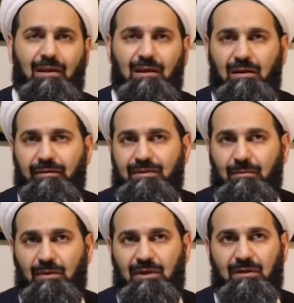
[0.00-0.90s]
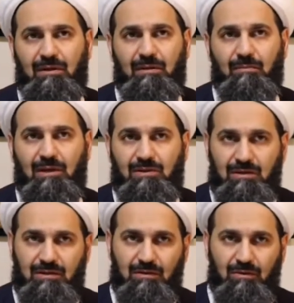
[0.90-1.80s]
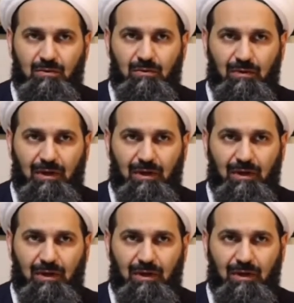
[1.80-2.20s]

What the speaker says: if somebody mentions you